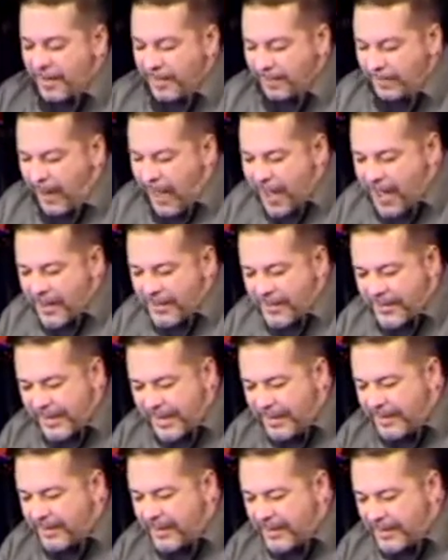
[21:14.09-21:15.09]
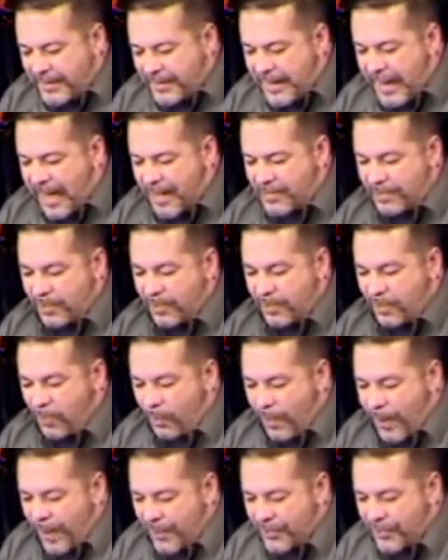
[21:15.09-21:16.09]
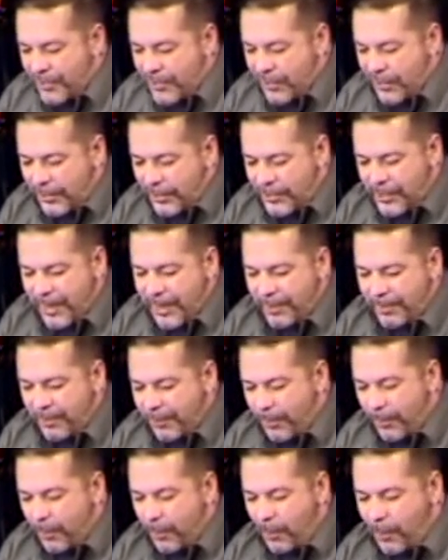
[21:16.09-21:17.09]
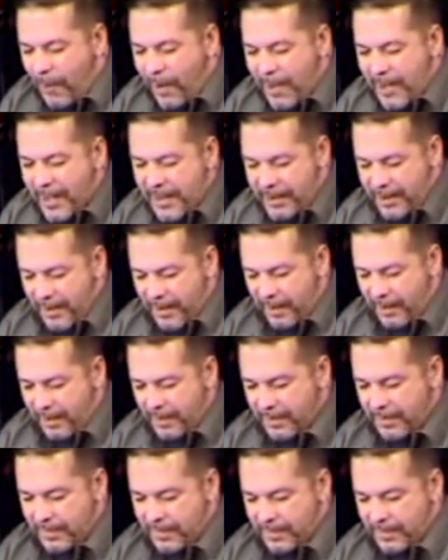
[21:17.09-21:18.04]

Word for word: lost in the desert while searching for water.